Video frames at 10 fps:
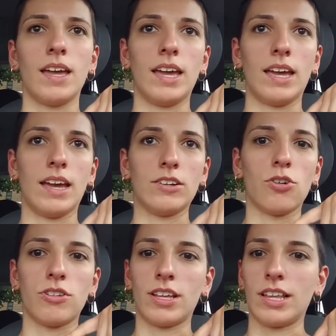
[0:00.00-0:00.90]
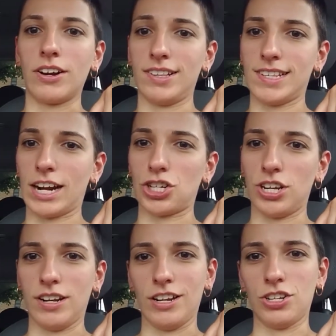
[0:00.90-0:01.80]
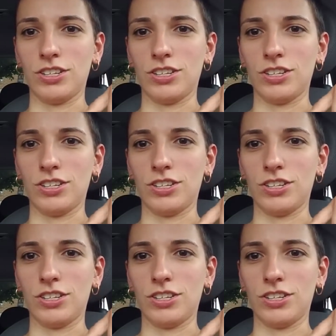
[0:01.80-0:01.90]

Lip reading: and go to the clearance section and